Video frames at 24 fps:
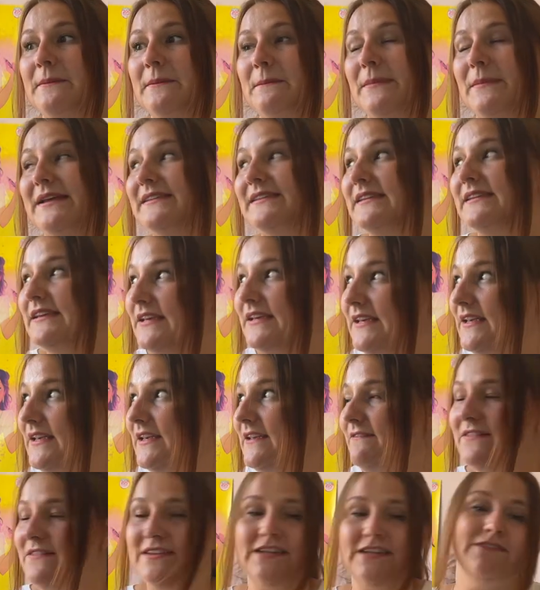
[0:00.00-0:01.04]
But
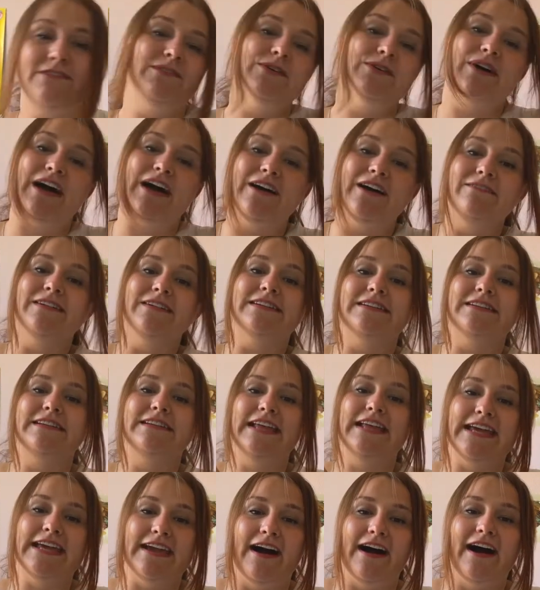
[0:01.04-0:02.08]
even if you have
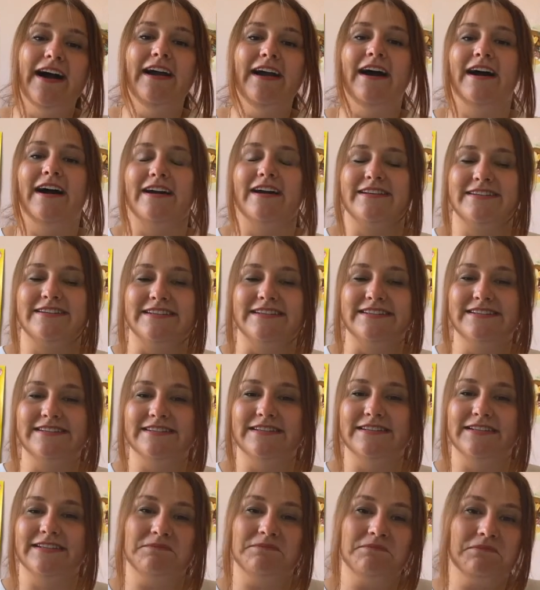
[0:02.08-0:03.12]
an AI
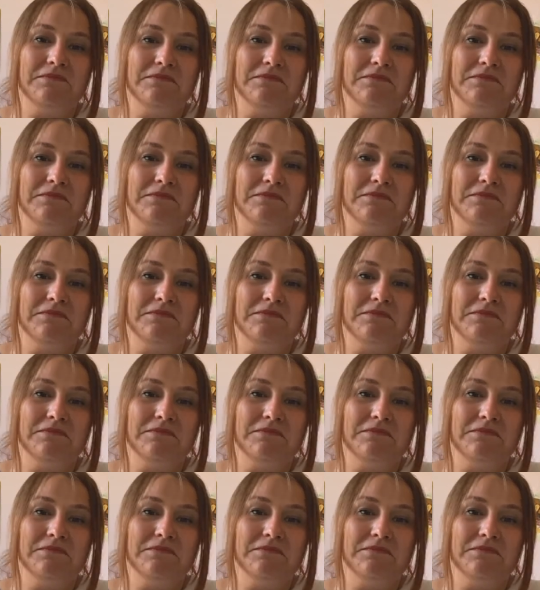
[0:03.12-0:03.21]
artist,